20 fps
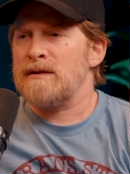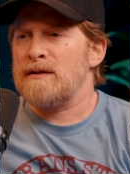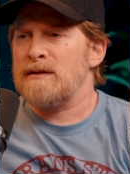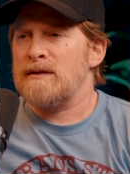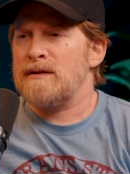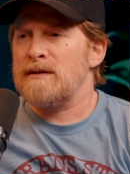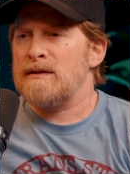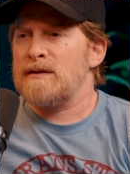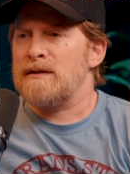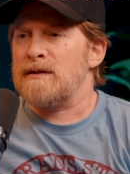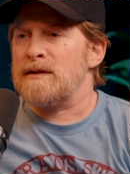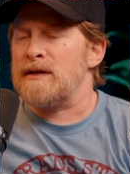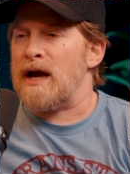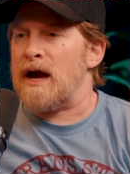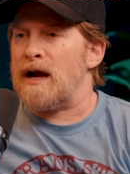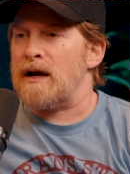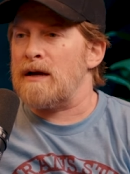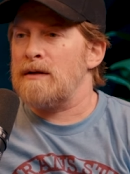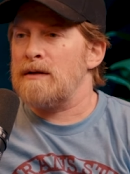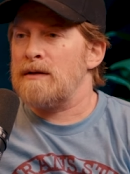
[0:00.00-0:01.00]
Okay. All right.
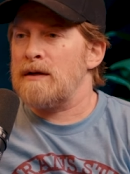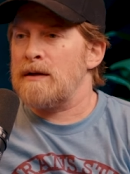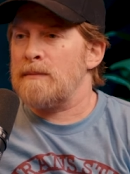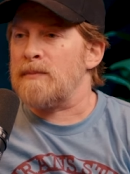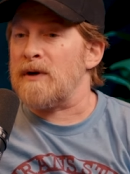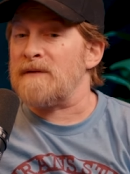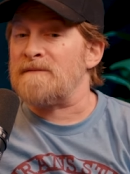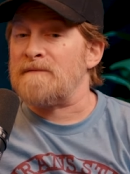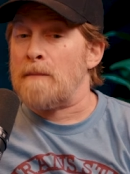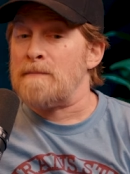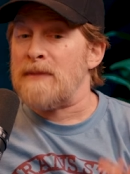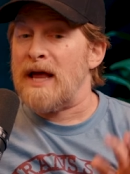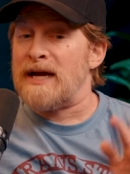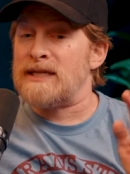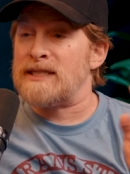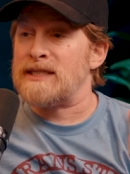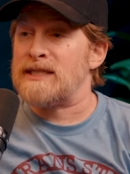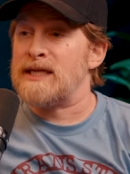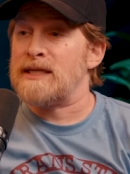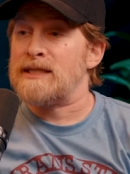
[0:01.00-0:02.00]
Yeah. So what I'm but from
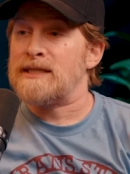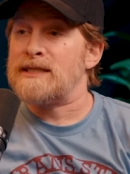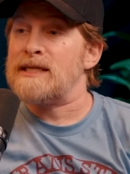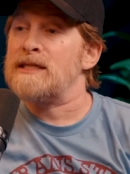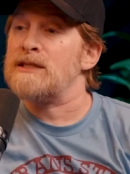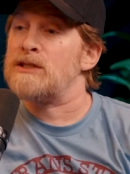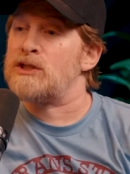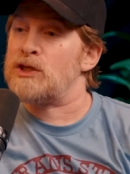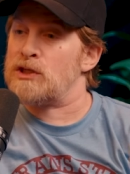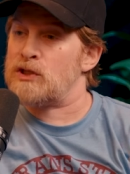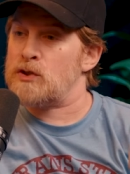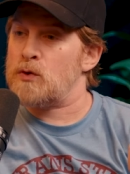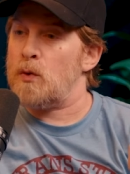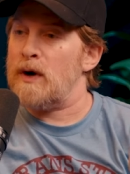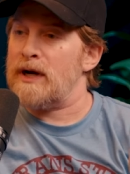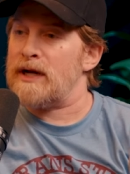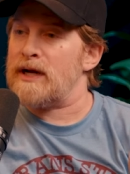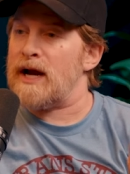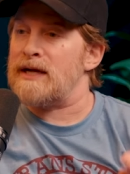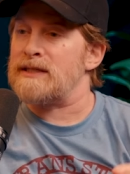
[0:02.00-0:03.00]
like 16 after 20, 20
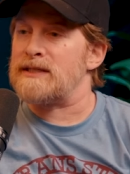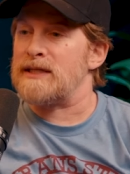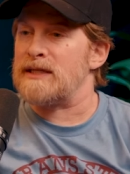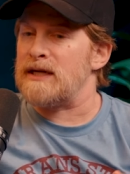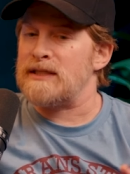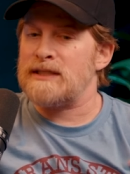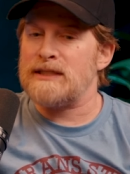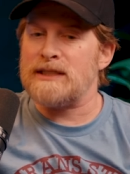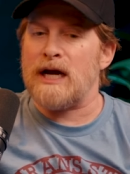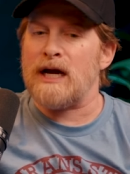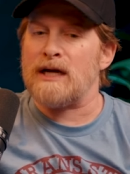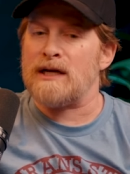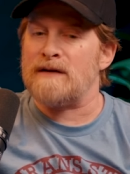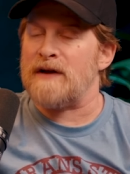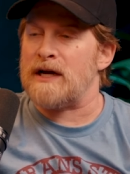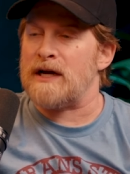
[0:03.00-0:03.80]
the people you dated. a ton